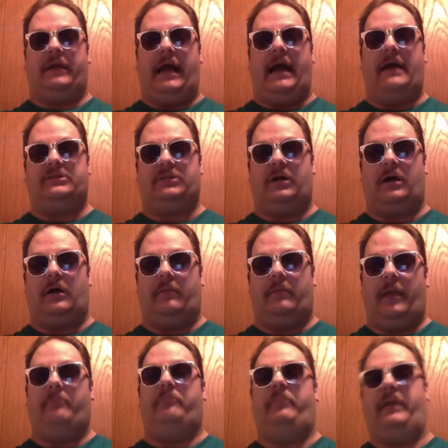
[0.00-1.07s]
a guy's arm
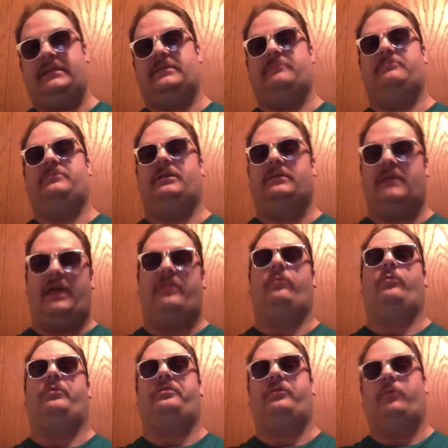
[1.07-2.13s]
and beats him to death
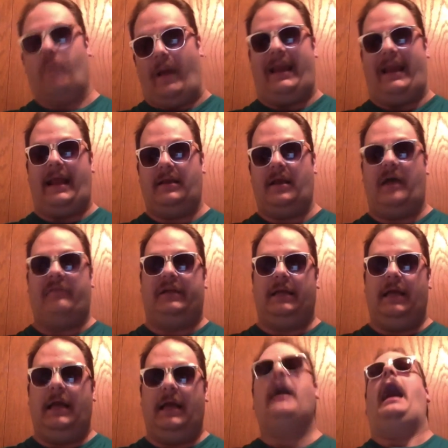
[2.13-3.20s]
with the wet end of it.
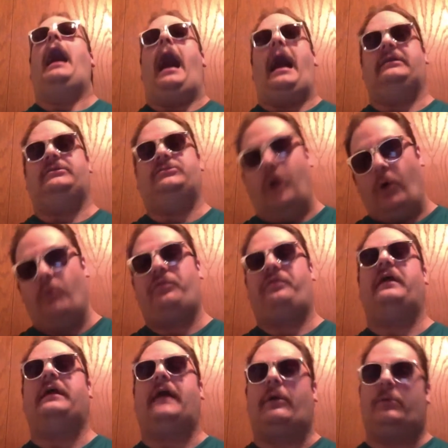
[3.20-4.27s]
I don't
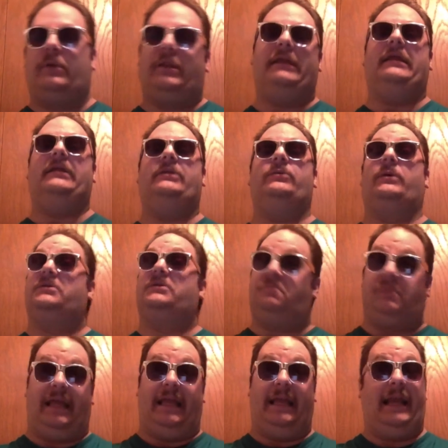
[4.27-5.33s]
think I really need to
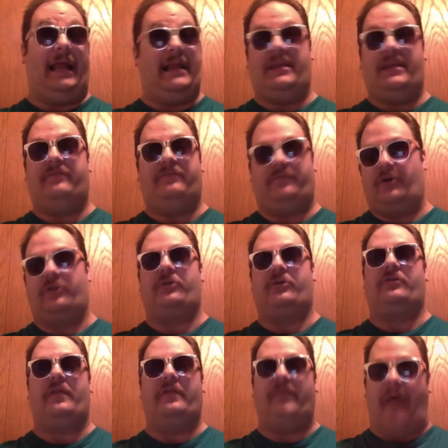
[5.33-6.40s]
explain it any further than